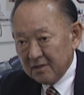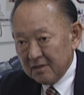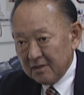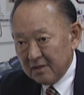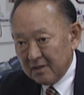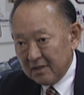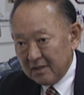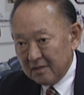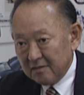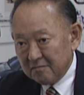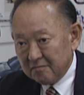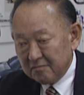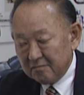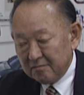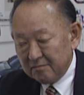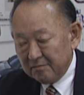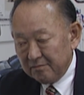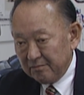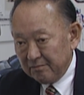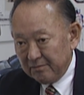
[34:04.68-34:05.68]
the
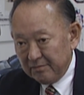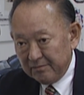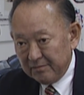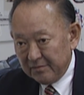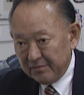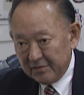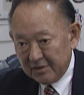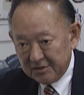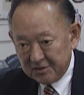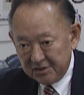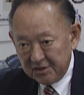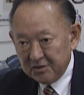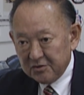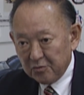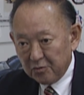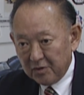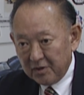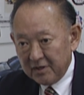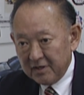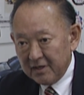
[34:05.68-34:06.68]

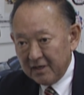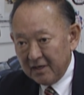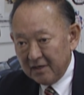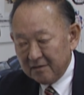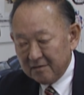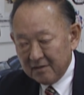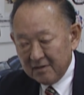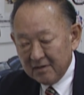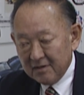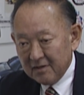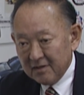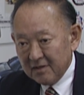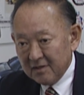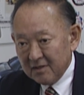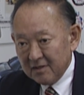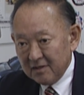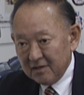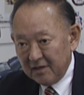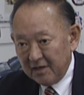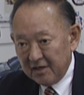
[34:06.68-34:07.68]
Z28,
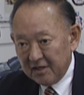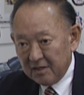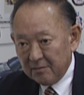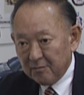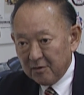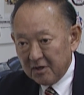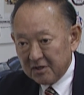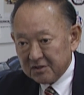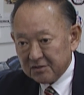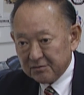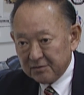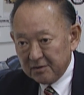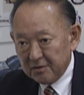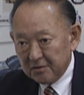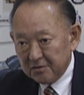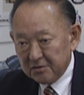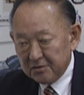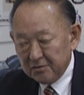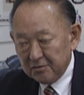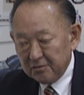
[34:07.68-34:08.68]
and the Boss
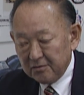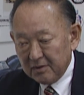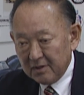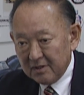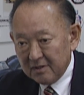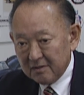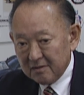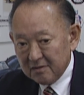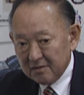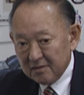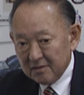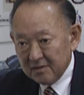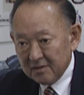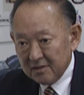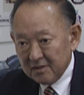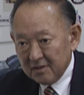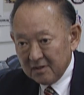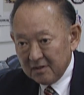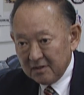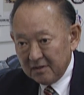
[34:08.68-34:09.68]
302,
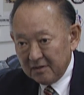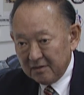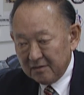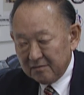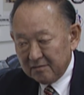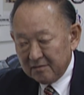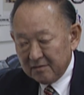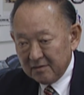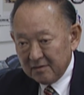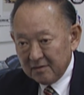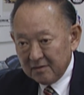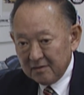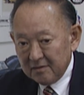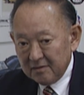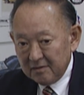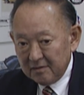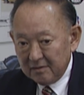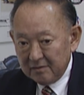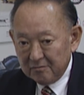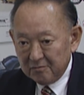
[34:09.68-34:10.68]

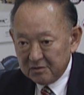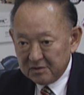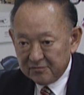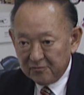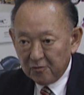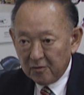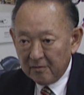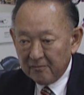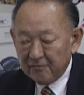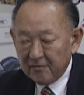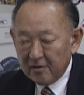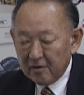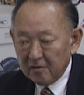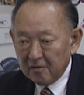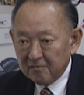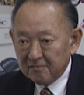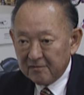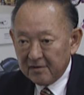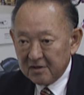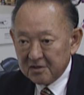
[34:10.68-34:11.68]
it was form follow
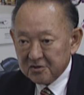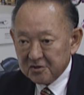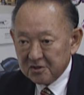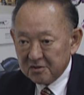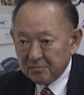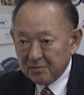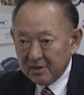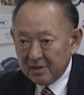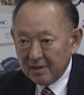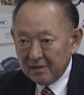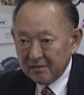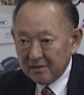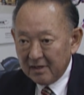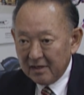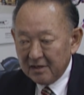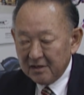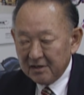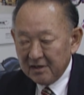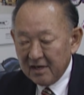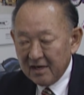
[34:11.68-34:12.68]
function, but I
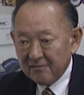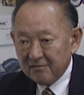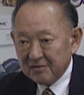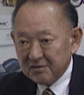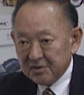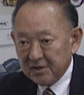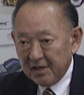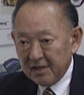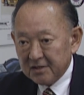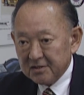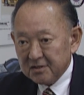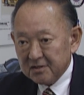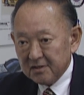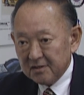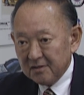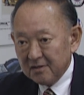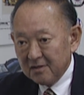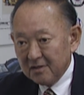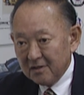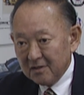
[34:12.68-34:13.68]
didn't have a chance to
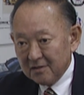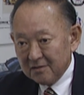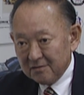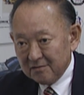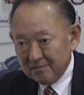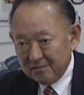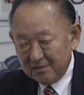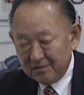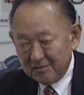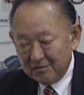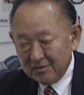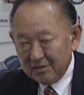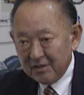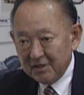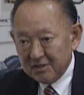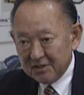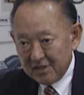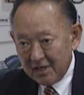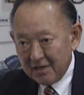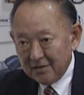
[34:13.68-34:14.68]

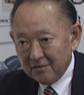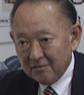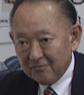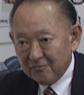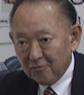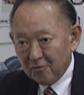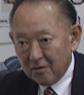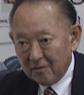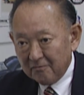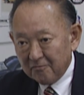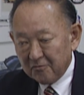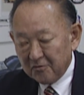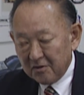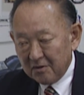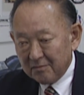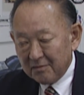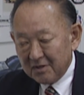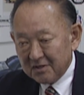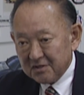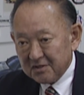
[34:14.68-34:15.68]
design the form for the
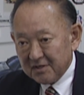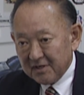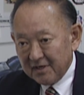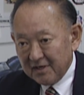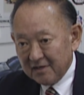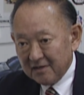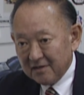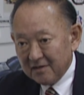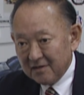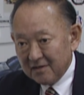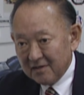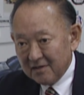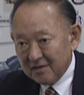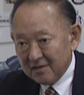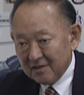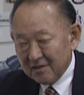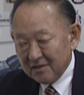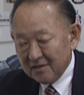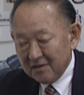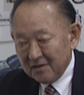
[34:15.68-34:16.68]
Mustang,
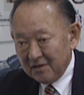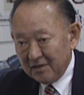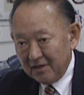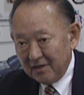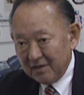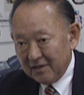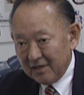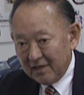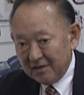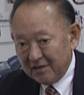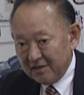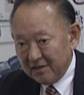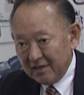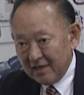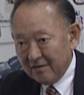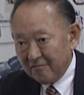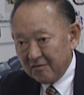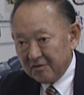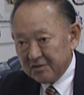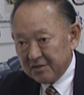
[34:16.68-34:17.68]
and I didn't
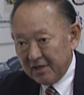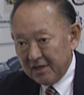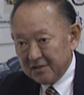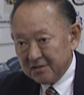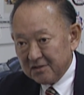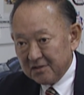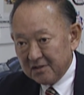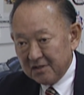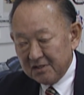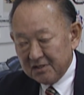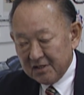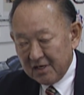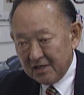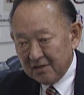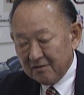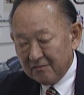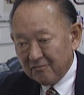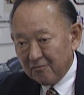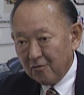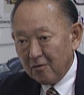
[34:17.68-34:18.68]
have the chance to design
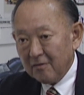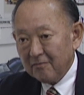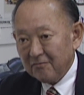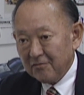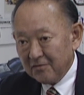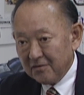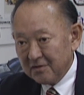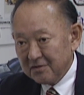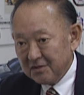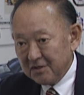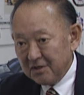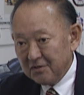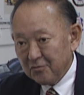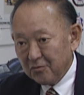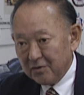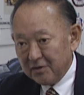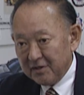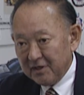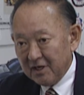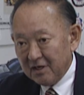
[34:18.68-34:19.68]
the form for the
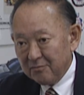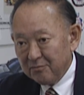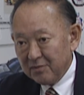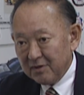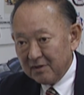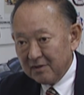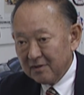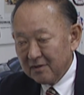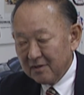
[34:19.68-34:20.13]
Z28, but